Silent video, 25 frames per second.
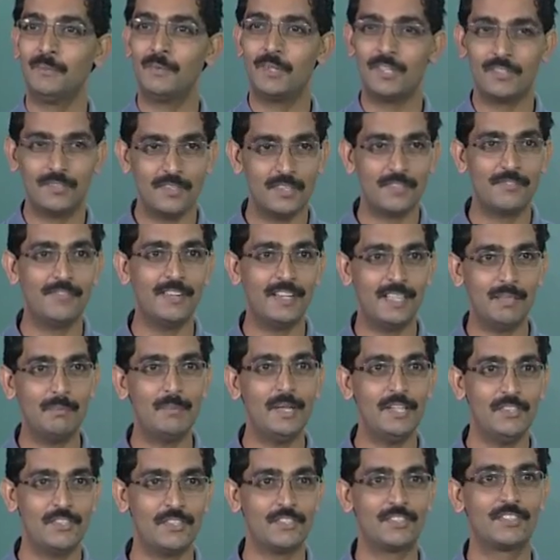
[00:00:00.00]
Because we are fed
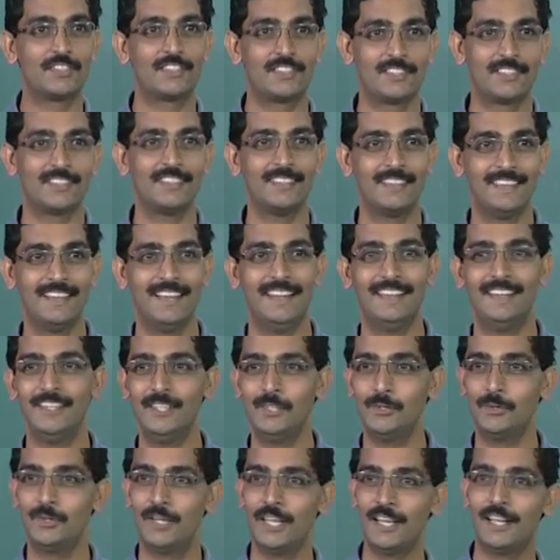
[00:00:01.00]
images, and then
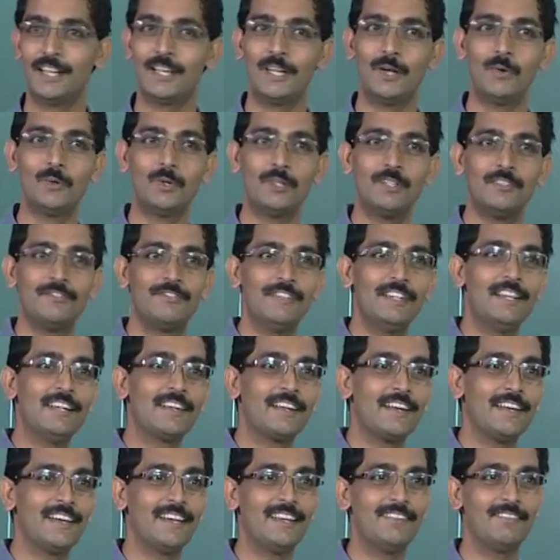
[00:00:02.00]
you take it out to the field
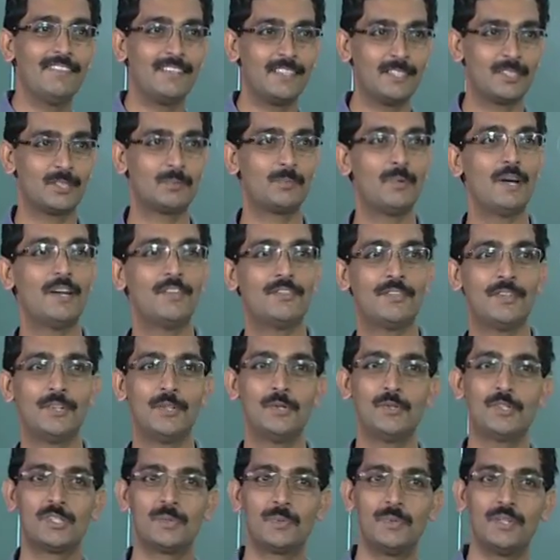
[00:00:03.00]
trial where the sponsor
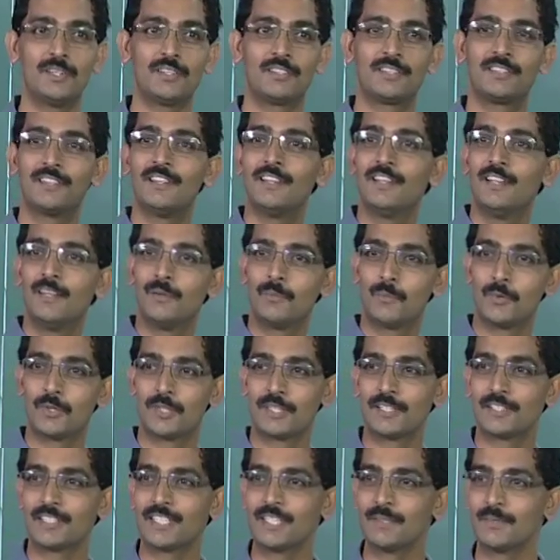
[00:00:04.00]
USPS
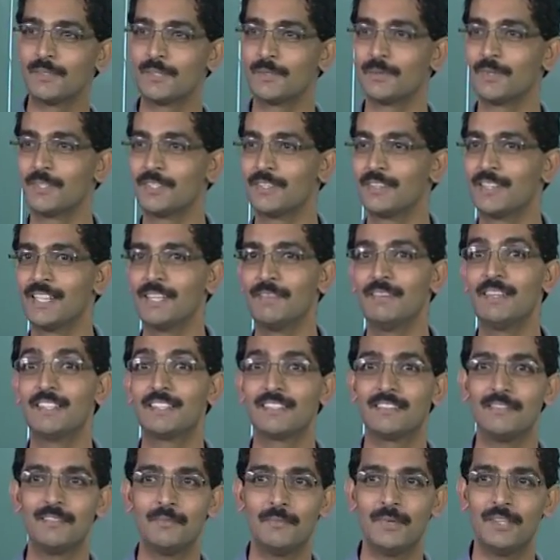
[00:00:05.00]
Postal Service was giving
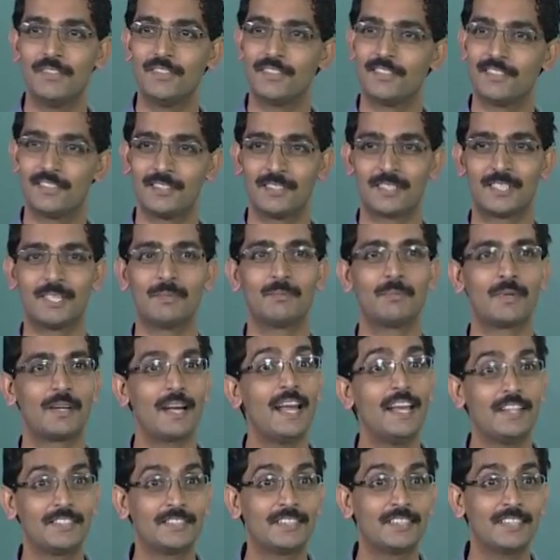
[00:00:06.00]
some images, the system
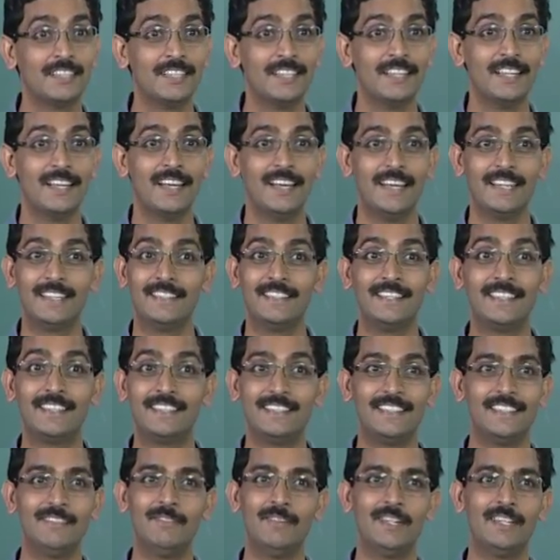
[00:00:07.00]
crashed. It does.
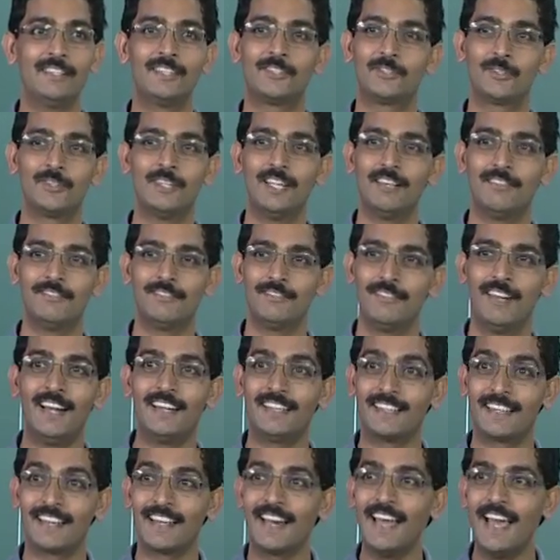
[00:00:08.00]
I mean, it should have not
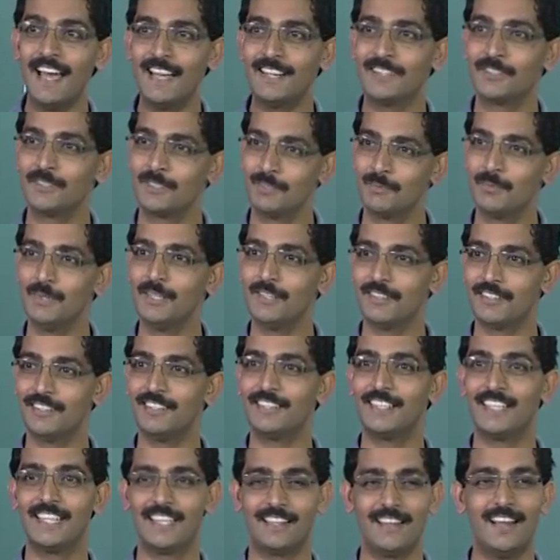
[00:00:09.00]
crashed. Simply it
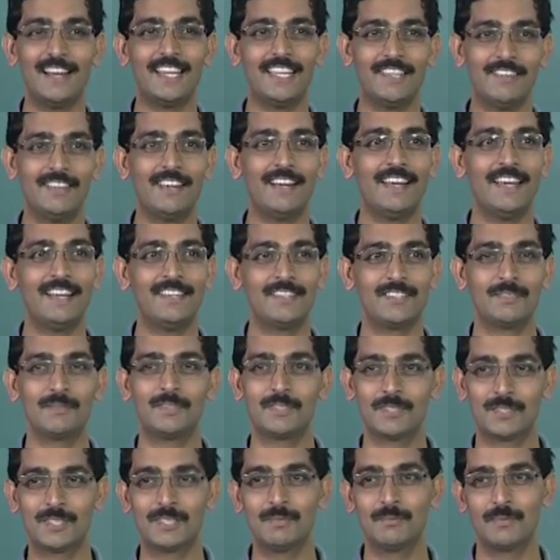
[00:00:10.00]
said not given an answer, the
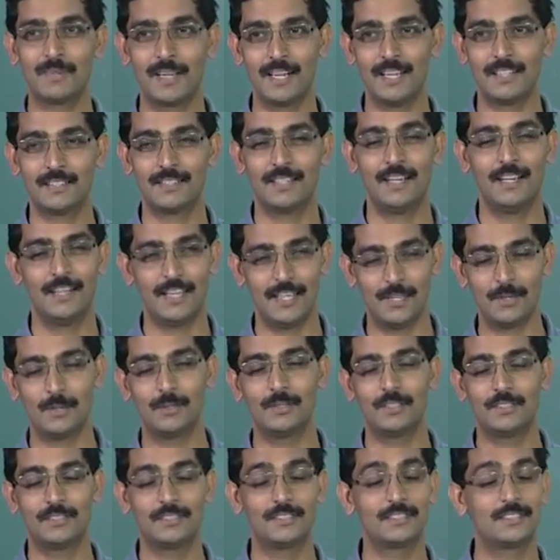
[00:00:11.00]
system crashed, and I
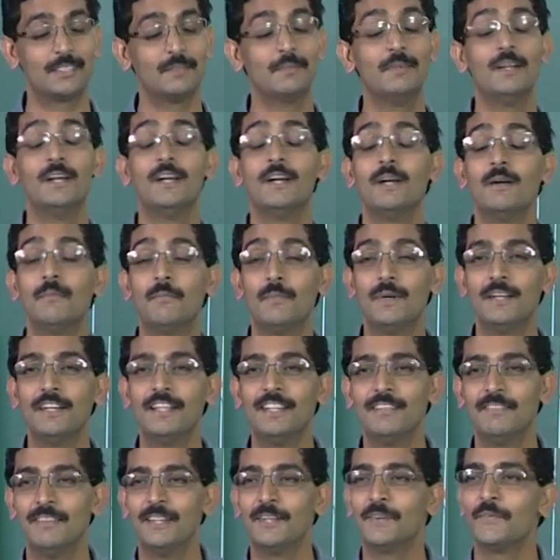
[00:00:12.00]
wrote the system. But
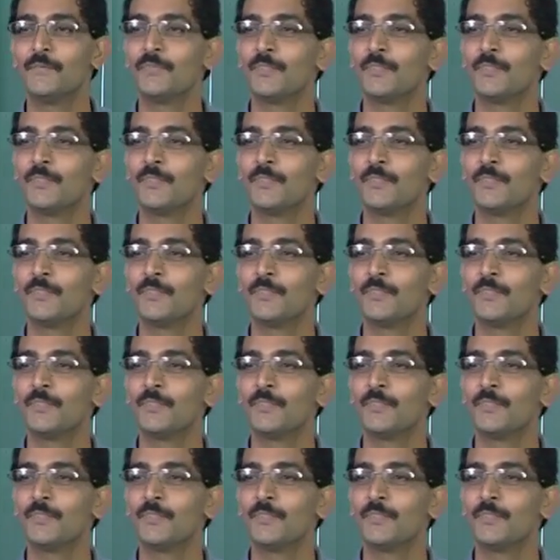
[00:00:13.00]
anyway.